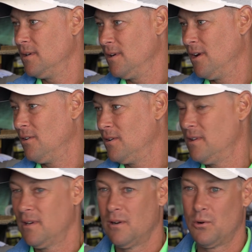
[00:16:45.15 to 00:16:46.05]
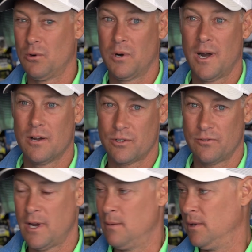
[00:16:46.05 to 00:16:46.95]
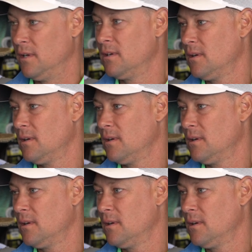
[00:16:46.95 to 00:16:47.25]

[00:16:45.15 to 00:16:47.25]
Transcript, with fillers: You know, and then or, or how's your family?